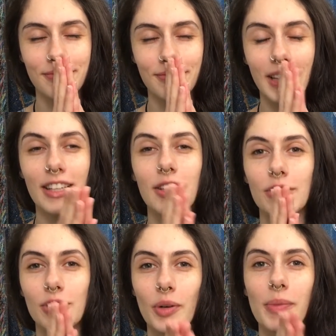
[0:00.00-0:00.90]
Thank you
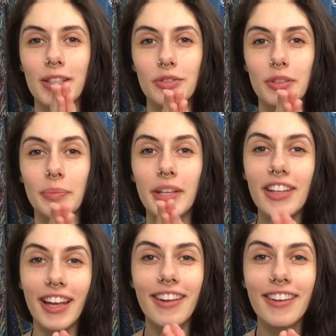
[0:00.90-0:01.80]
so much for
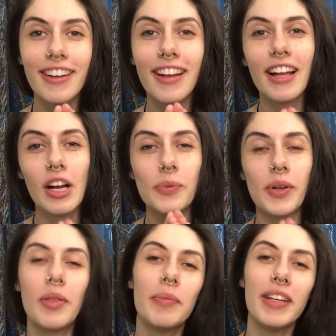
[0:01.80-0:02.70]
being
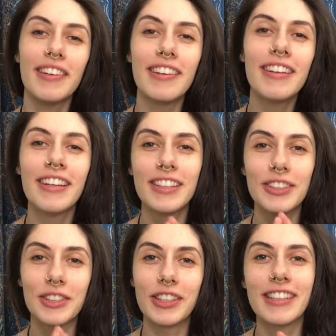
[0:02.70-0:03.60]
with me
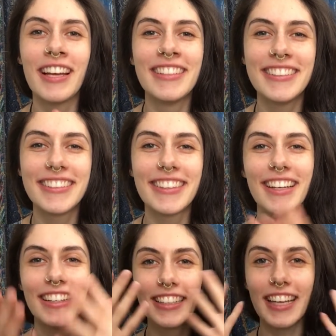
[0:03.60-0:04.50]
during this
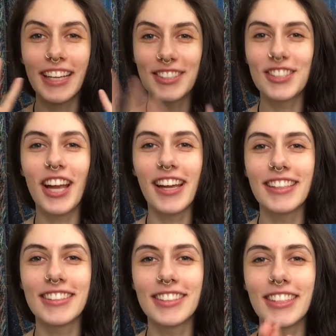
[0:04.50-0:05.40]

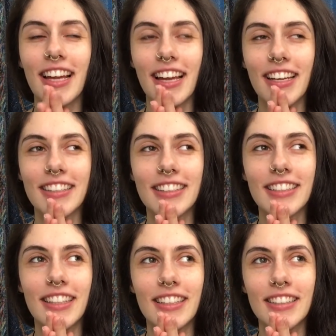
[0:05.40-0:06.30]
exchange. And
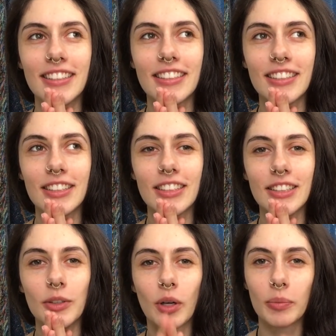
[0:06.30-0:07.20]

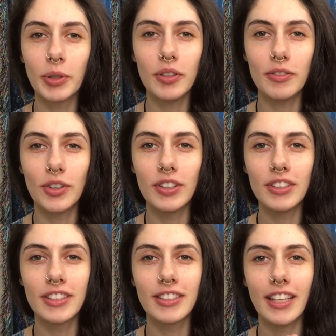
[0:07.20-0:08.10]
you are beautiful.
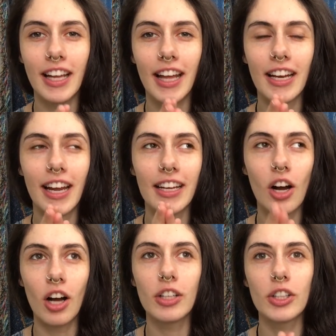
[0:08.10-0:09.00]
And I
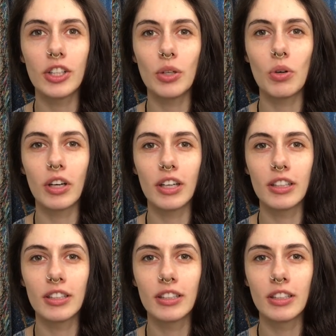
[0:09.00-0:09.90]
honor your,
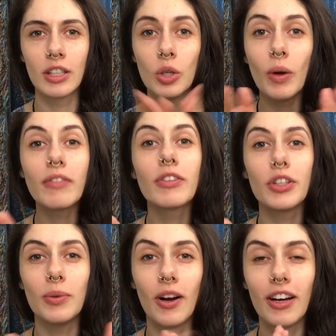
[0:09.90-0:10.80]
whoever
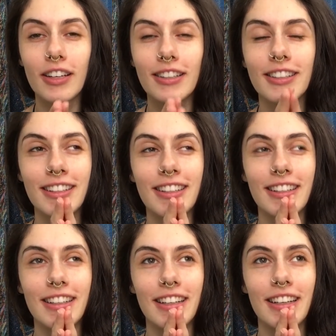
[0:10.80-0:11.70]
you are,
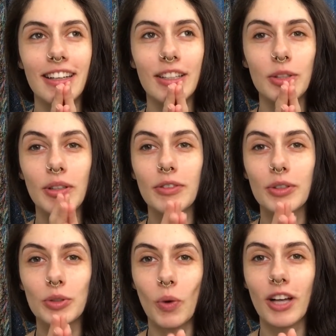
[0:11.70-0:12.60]
whoever
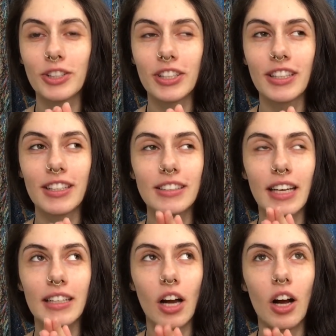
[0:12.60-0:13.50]
is watching this,
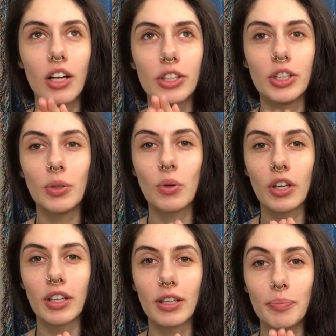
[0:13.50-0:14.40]
I honor
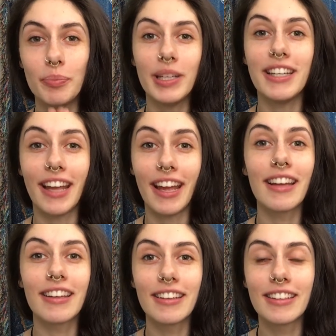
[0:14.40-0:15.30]
your being.